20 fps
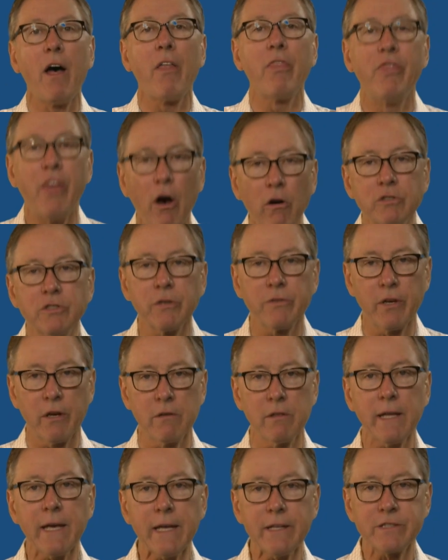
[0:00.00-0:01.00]
Those are their
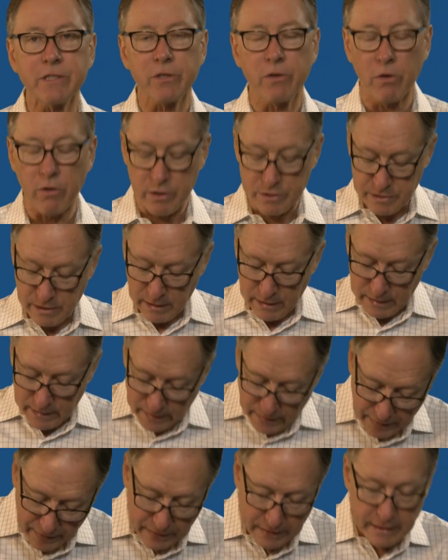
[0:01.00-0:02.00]
lead scores.
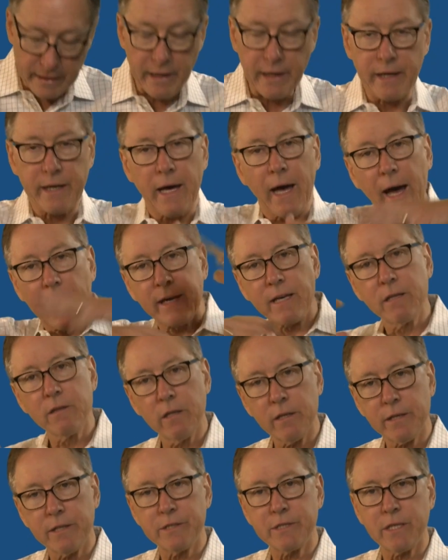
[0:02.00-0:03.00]
Click. I can
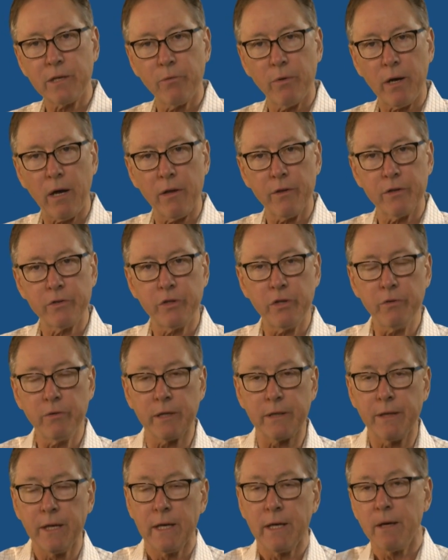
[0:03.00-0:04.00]
look and see what all they're
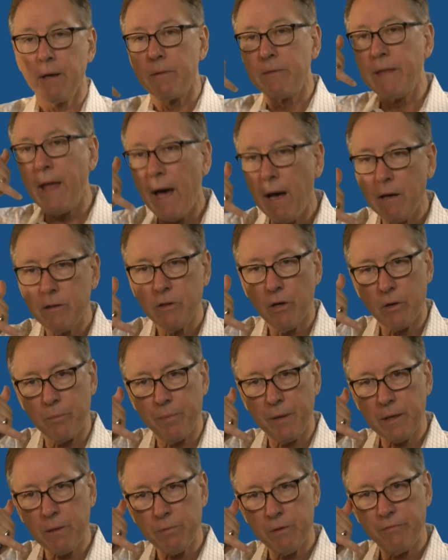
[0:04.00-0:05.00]
doing. Now I know to
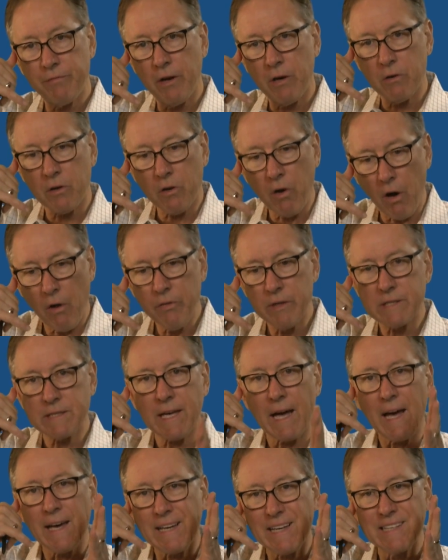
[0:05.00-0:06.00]
pick up the phone, call this
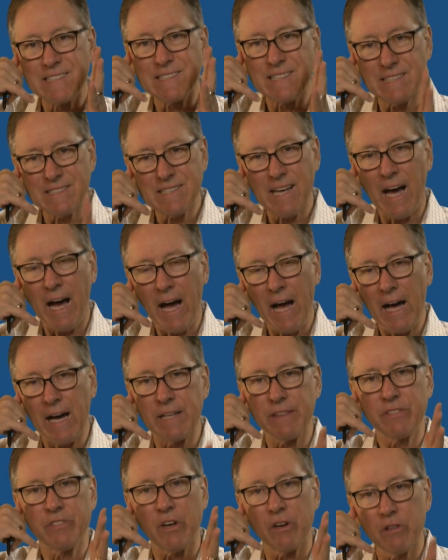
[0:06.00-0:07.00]
guy because it's
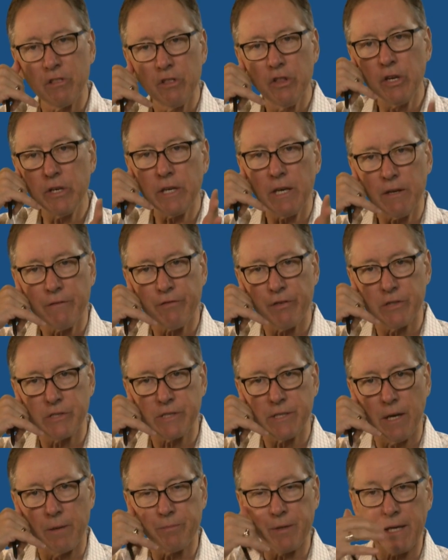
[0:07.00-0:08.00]
hot. They're looking for
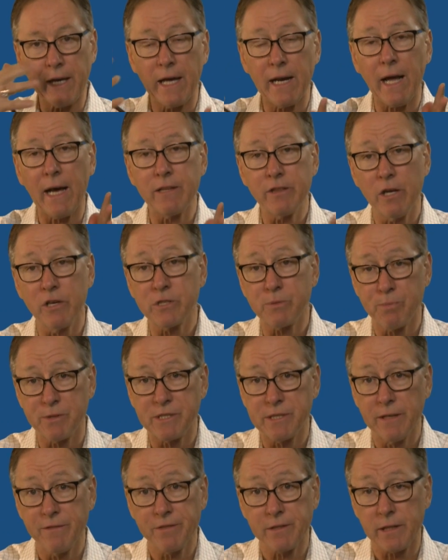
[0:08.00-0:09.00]
something, and I know
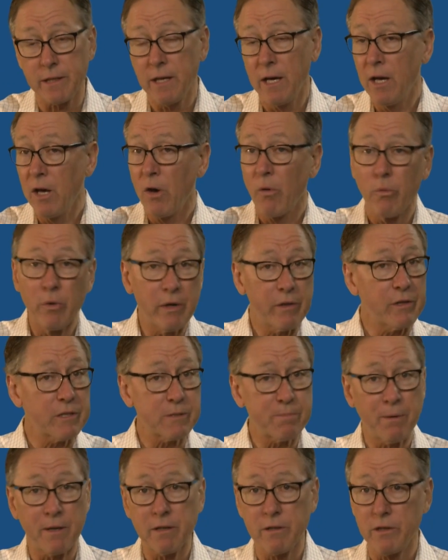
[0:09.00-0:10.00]
specifically where they're
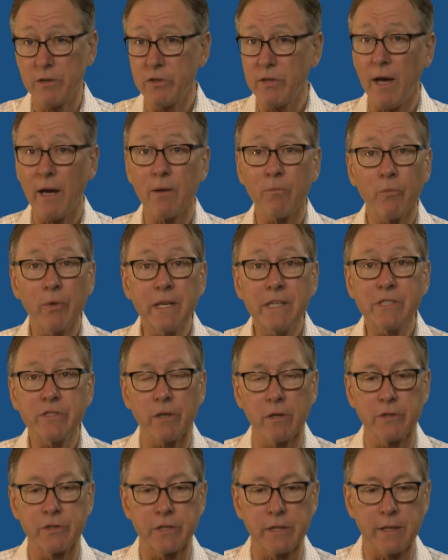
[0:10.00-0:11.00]
spending their time
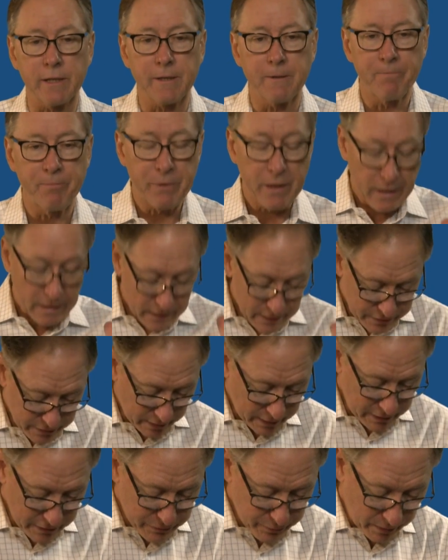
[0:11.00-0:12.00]
researching. So
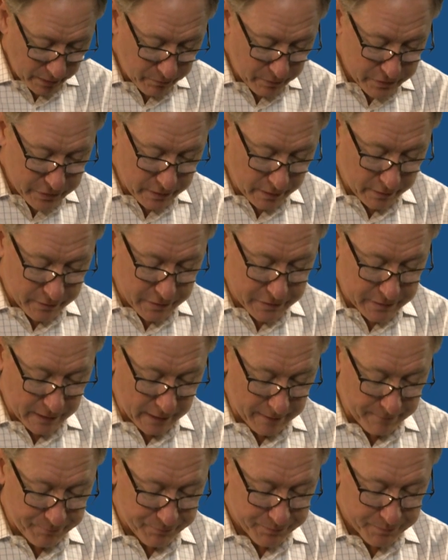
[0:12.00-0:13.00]
here's what I want you to understand.